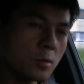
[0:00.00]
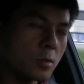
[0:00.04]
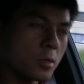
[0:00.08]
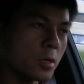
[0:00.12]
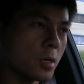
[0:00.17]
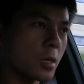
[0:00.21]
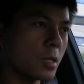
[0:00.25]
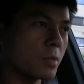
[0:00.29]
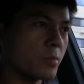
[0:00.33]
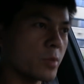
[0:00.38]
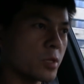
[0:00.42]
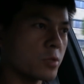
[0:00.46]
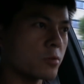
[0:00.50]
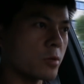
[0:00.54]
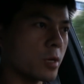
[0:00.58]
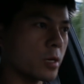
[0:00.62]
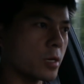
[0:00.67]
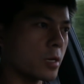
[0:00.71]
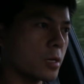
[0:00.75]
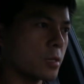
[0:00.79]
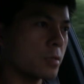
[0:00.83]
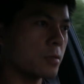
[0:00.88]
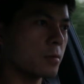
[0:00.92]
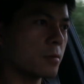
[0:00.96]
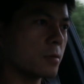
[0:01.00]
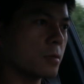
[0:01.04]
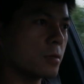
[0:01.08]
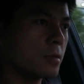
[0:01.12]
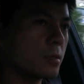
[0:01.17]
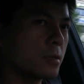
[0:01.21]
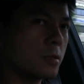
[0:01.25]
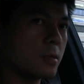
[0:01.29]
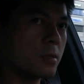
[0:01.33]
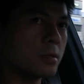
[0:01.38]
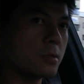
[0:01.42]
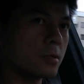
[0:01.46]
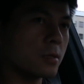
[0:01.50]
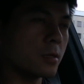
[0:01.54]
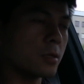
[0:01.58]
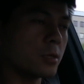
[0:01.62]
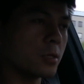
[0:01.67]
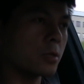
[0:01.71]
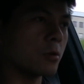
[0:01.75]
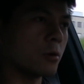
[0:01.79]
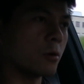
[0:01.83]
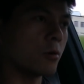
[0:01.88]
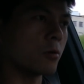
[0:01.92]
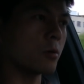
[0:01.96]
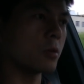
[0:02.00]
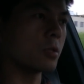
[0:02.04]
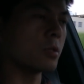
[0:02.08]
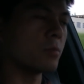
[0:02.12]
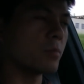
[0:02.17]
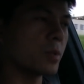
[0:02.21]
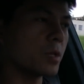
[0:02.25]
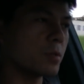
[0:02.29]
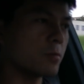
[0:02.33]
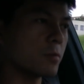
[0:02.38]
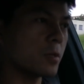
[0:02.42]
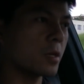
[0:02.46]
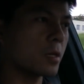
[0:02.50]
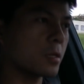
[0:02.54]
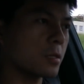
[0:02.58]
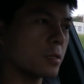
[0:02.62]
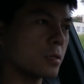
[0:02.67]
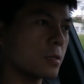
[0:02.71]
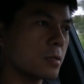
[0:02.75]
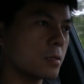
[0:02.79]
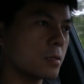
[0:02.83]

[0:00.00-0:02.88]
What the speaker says: Okay, let me try again. I think you heard a little bit of that.